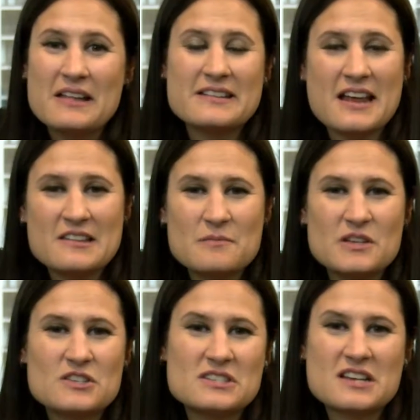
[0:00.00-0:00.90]
not as
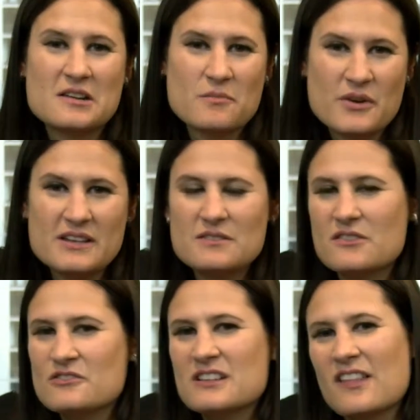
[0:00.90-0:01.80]
much is done in print.
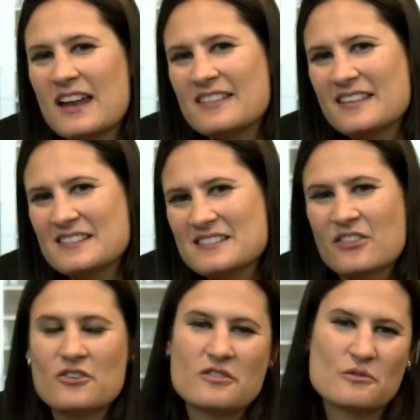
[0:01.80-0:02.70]
There's a lot of things
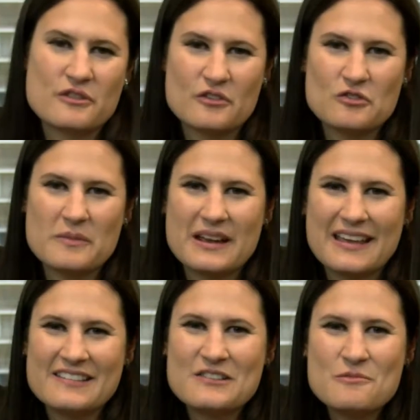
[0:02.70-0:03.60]
learned through social
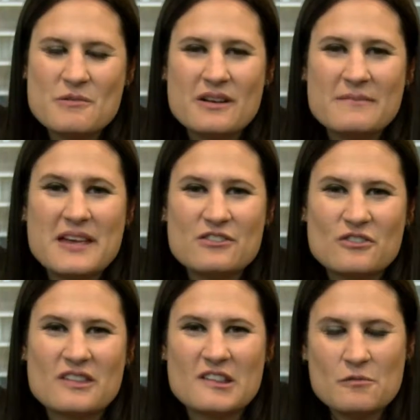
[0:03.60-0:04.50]
media. So we want to make
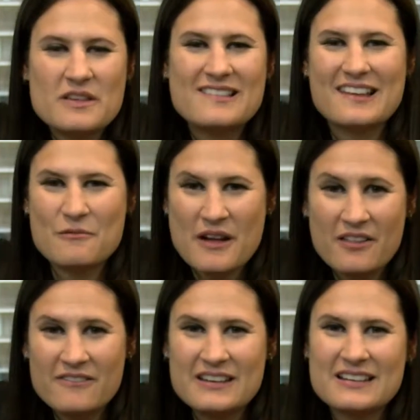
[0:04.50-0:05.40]
sure that SWE stay
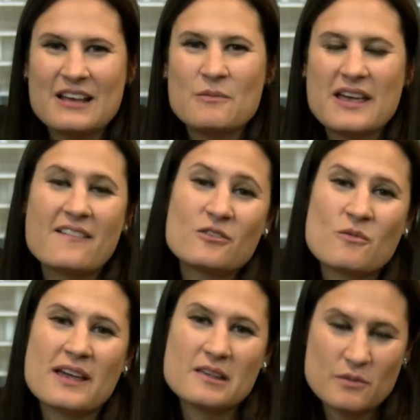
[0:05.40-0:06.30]
relevant and we have the
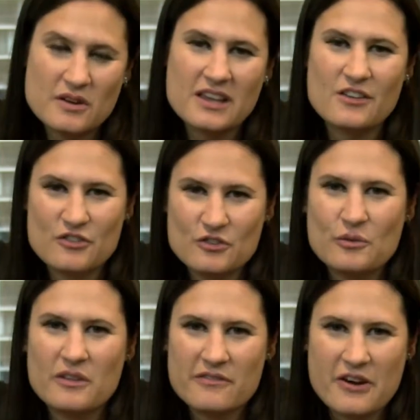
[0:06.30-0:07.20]
right communication
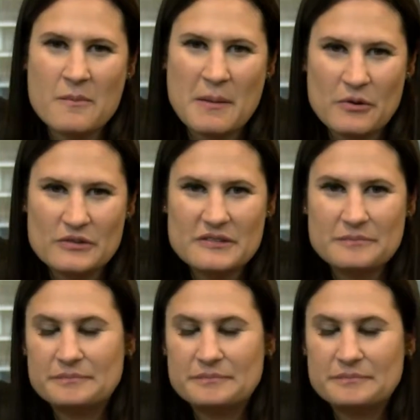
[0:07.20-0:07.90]
tools for our members.